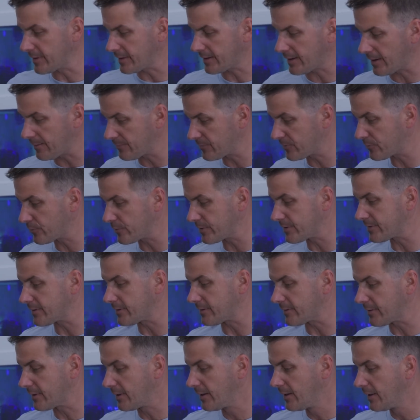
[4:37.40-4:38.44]
and it comes with
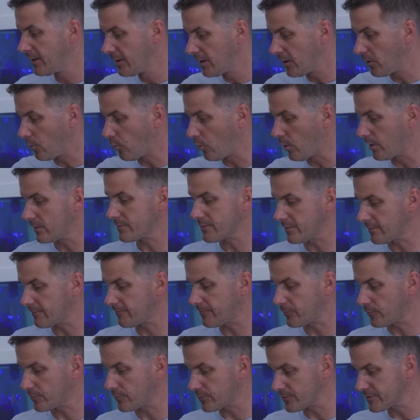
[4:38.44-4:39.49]
a, a water on
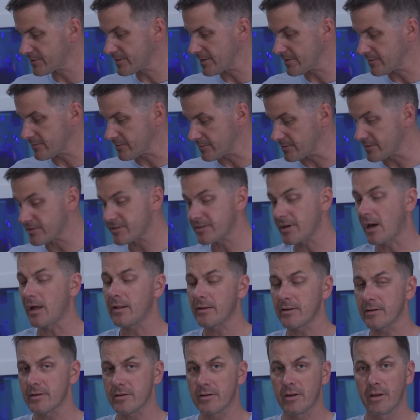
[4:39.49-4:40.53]
floor sensor, a
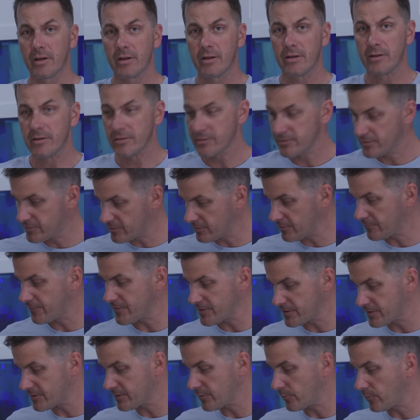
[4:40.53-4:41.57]
solid
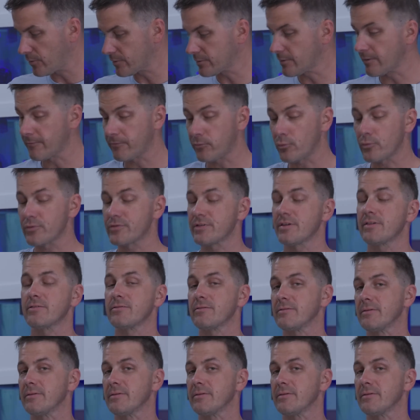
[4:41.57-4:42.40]
surface water on floor sensor.